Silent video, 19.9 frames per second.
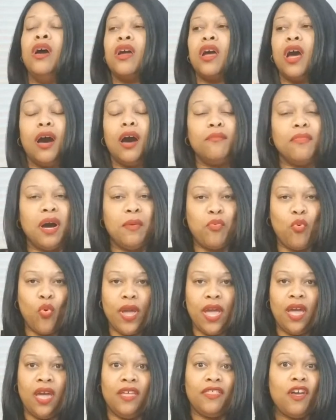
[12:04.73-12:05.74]
come up
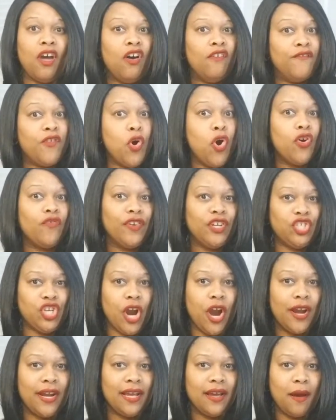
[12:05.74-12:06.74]
with for
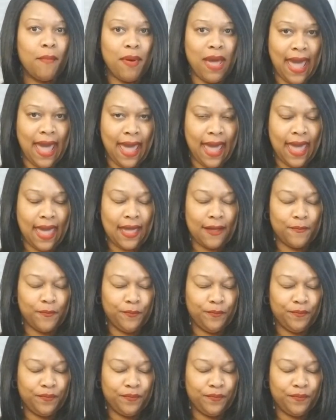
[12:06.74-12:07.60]
returning a bag.